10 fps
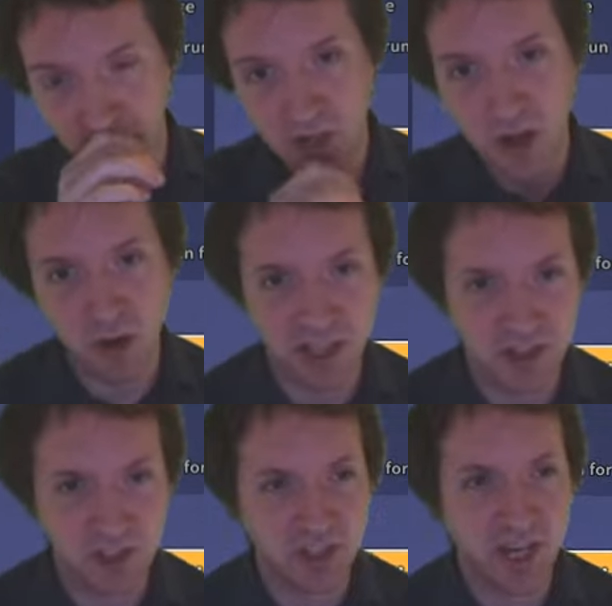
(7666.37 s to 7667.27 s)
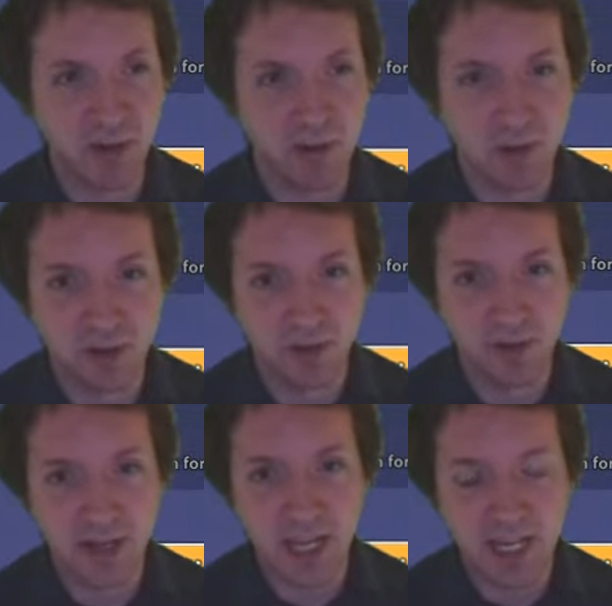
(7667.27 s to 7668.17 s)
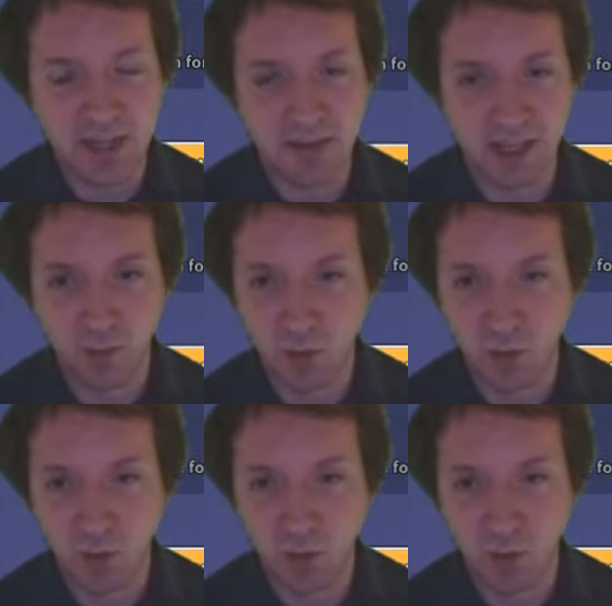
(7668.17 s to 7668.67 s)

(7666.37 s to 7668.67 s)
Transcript: but no, that's just how long anything